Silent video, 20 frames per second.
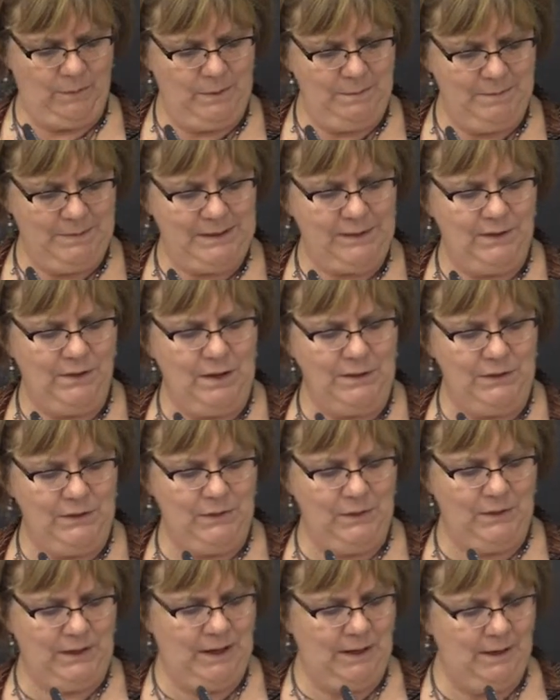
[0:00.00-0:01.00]
We must
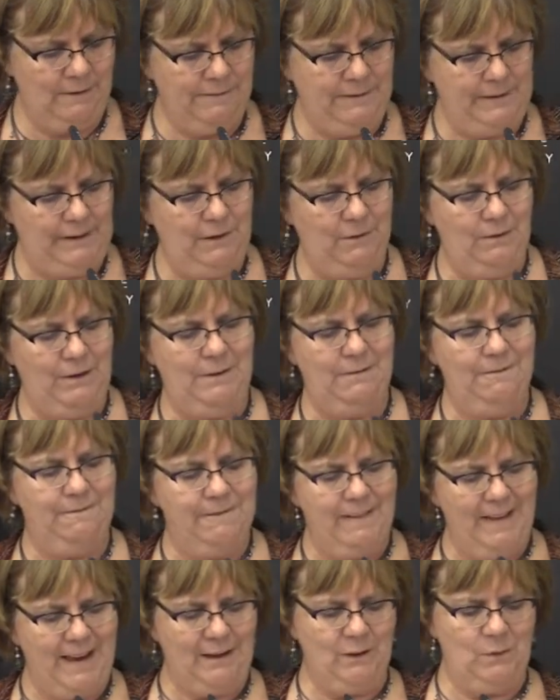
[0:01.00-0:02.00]
also carefully
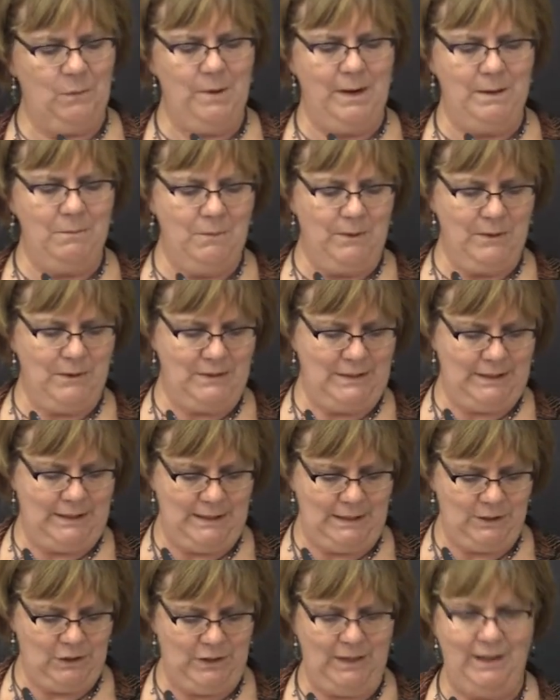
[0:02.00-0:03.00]
reflect when we're
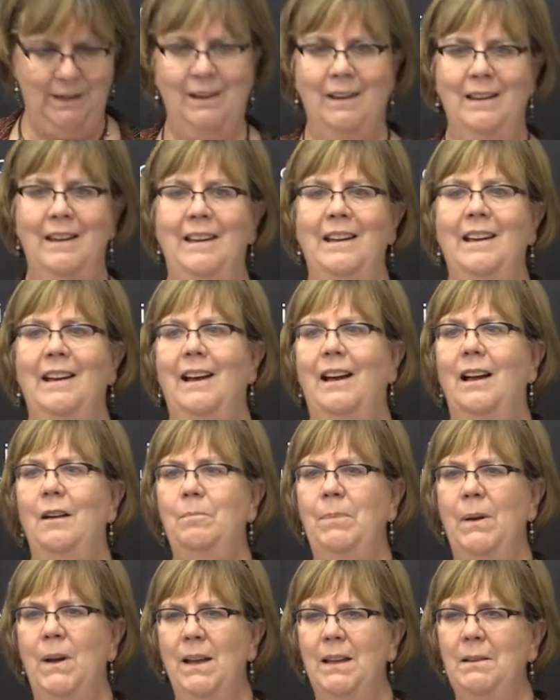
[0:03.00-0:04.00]
teaching
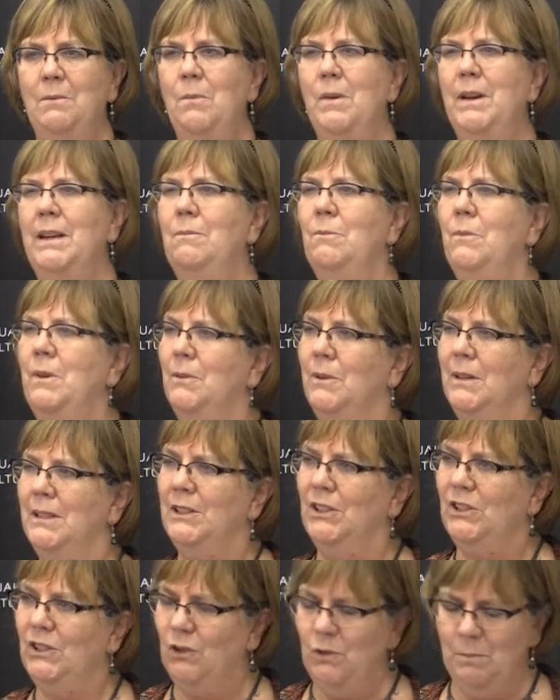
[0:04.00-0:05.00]
upon when we're
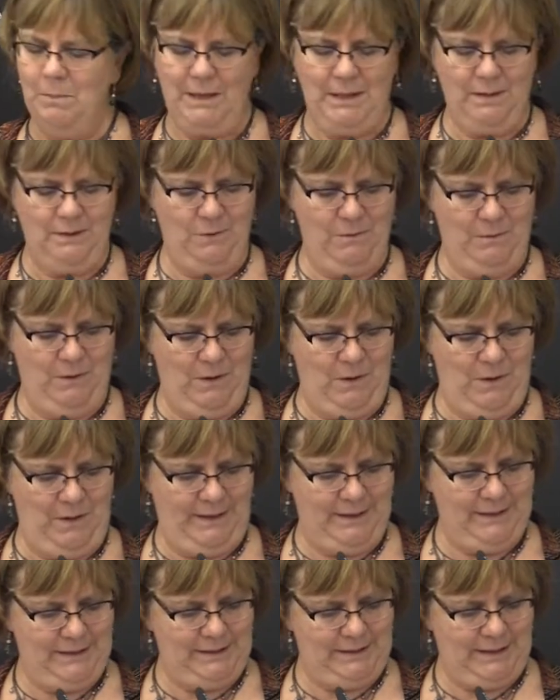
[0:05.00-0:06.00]
assuming the role
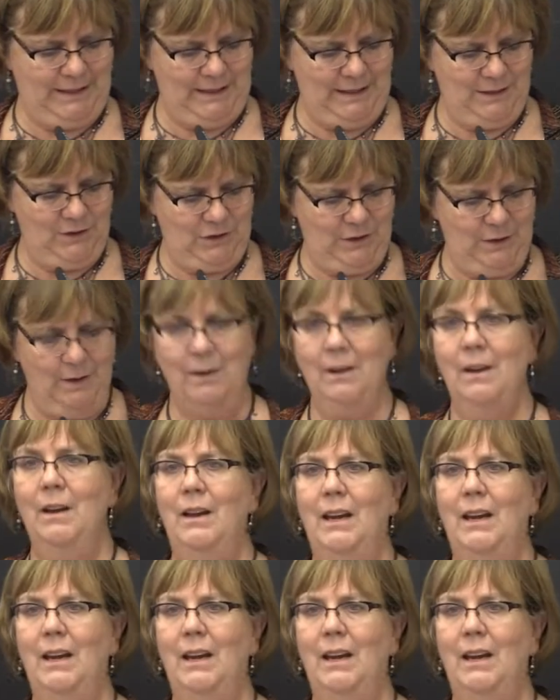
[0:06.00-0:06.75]
as teacher,